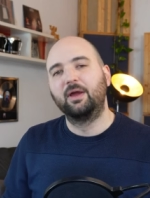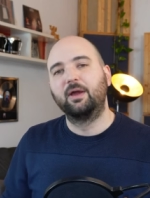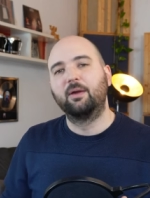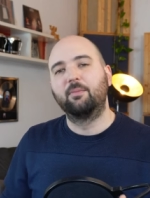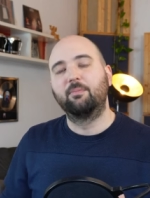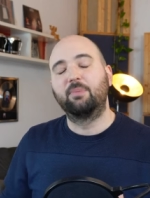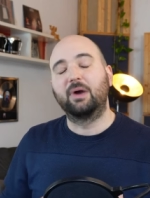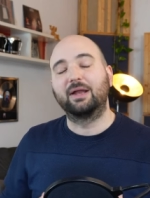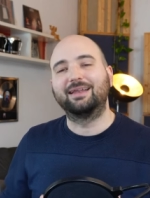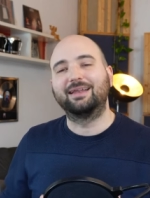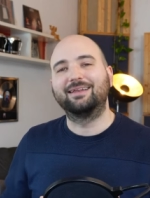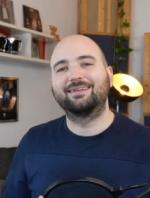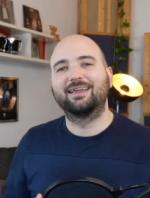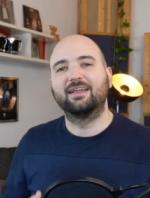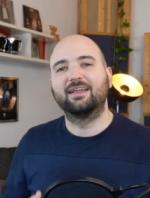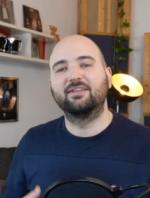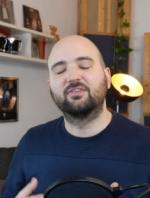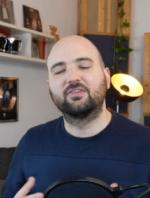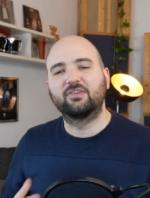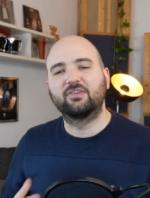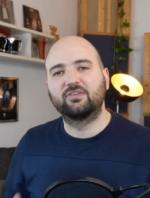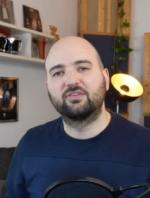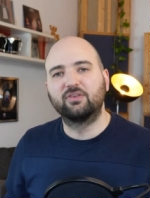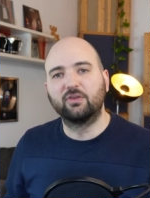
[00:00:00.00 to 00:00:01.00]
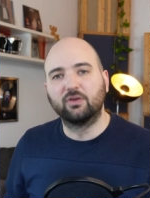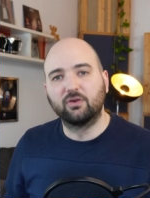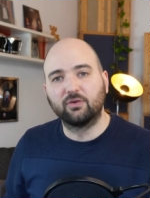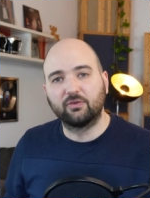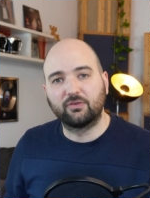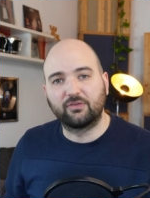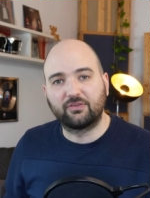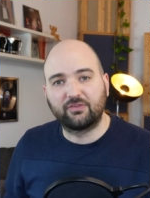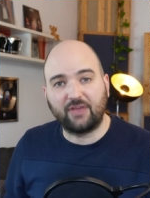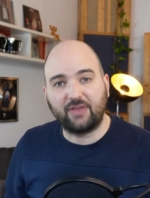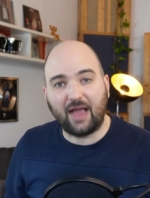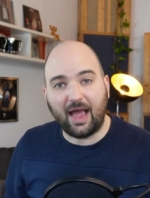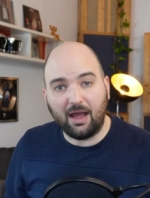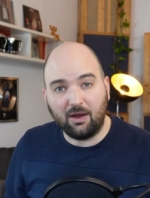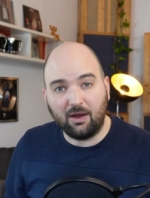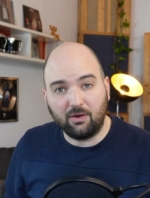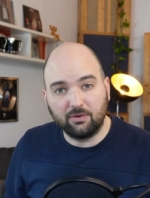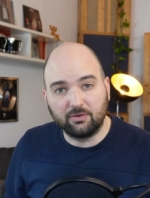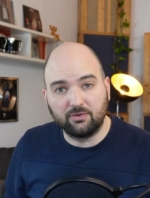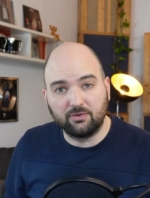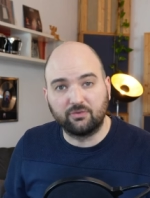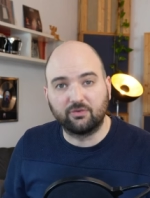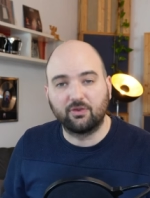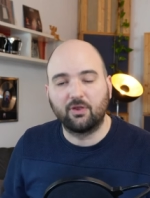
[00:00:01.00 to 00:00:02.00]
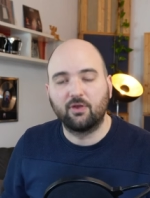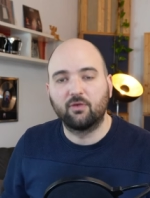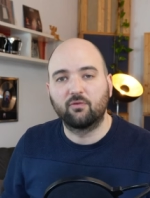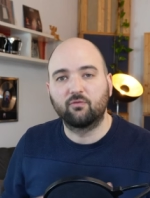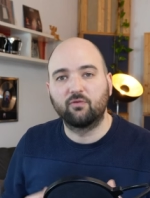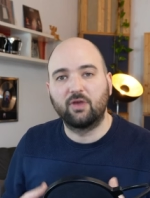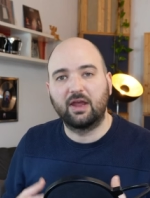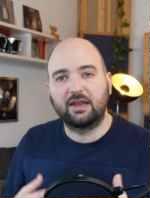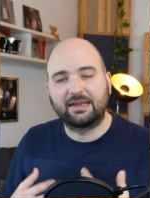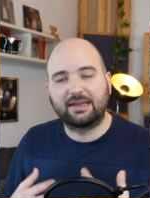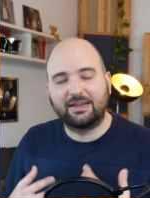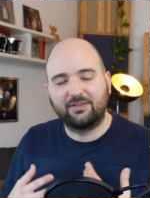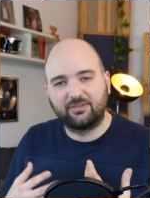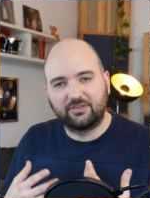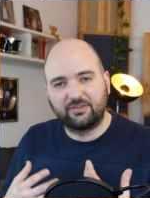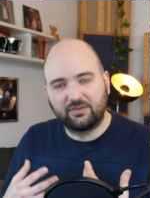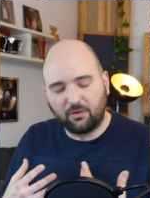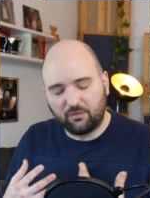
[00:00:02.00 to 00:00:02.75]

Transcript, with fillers: but it can still sound, it can still